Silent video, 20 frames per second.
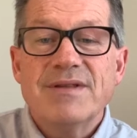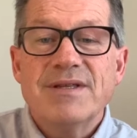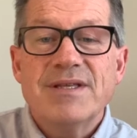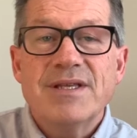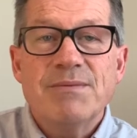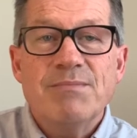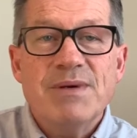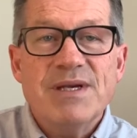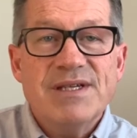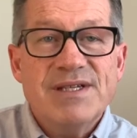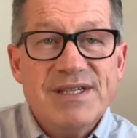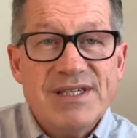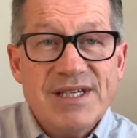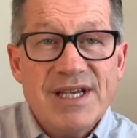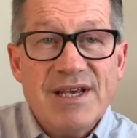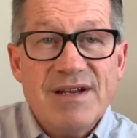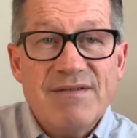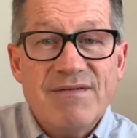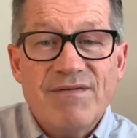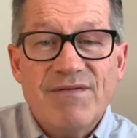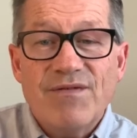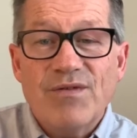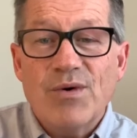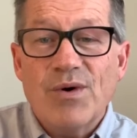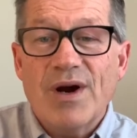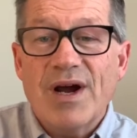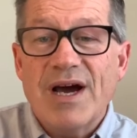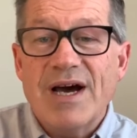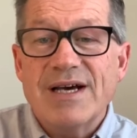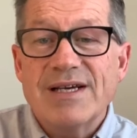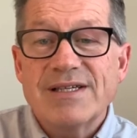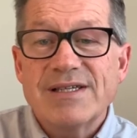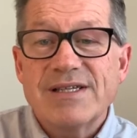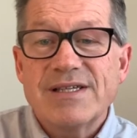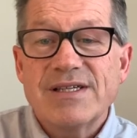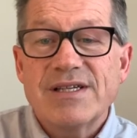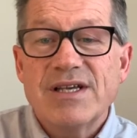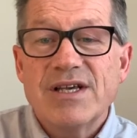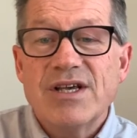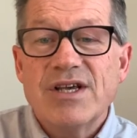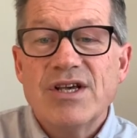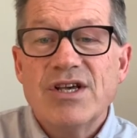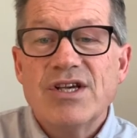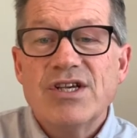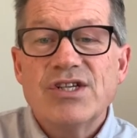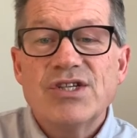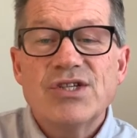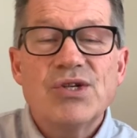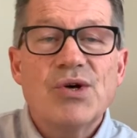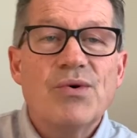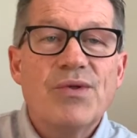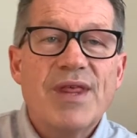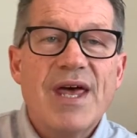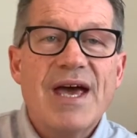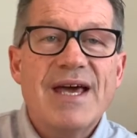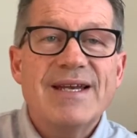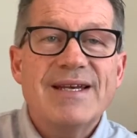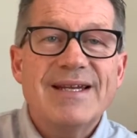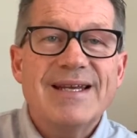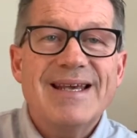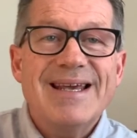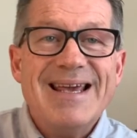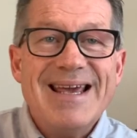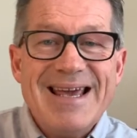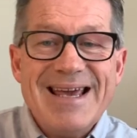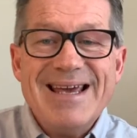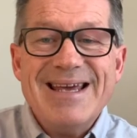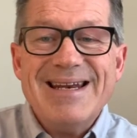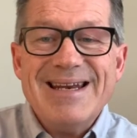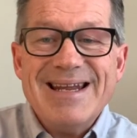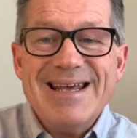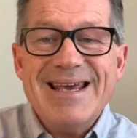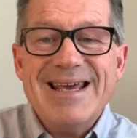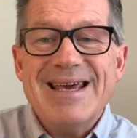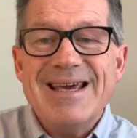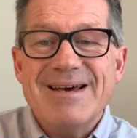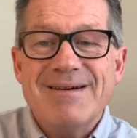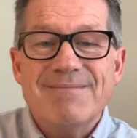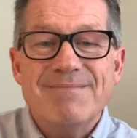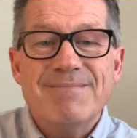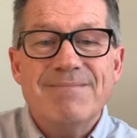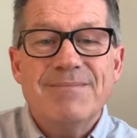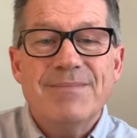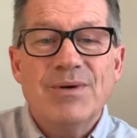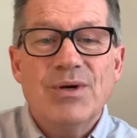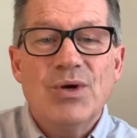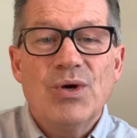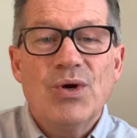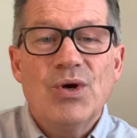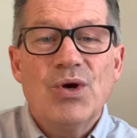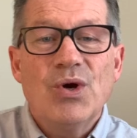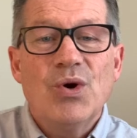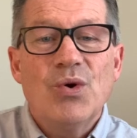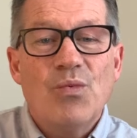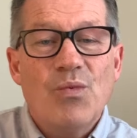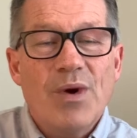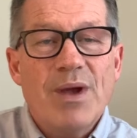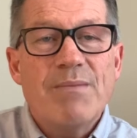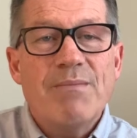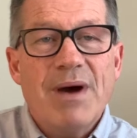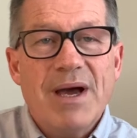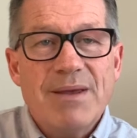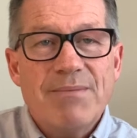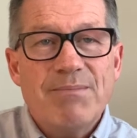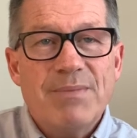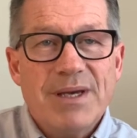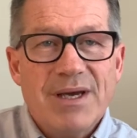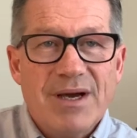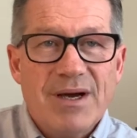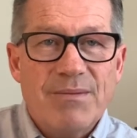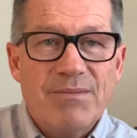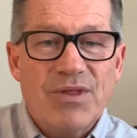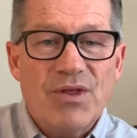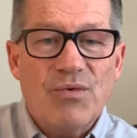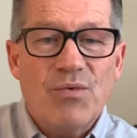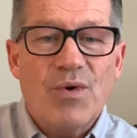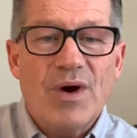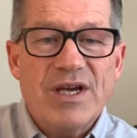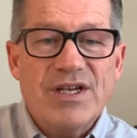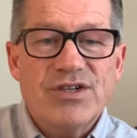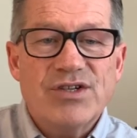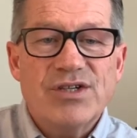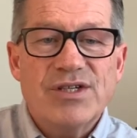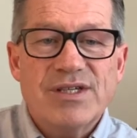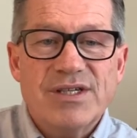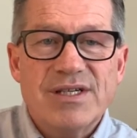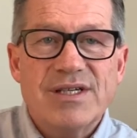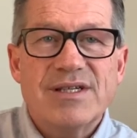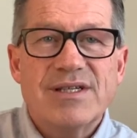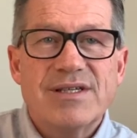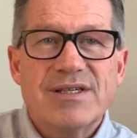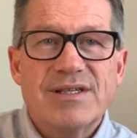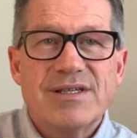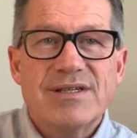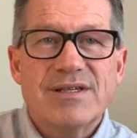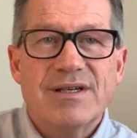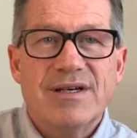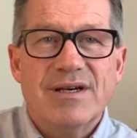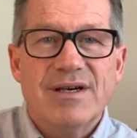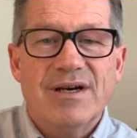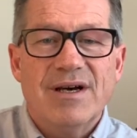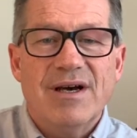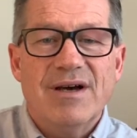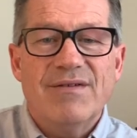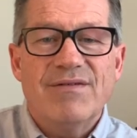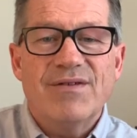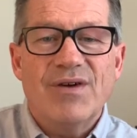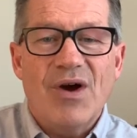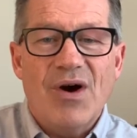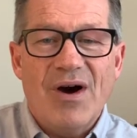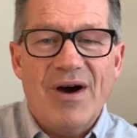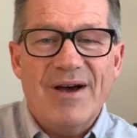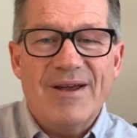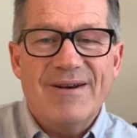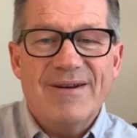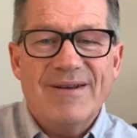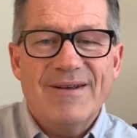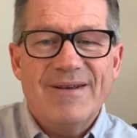to be sin for us, so that in him we might become the righteousness of God.